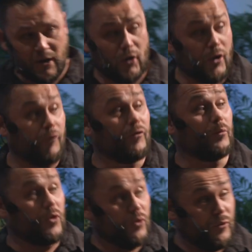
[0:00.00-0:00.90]
God
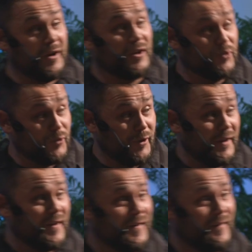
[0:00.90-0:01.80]
from glory to
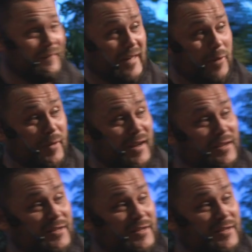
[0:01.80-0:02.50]
glory. That means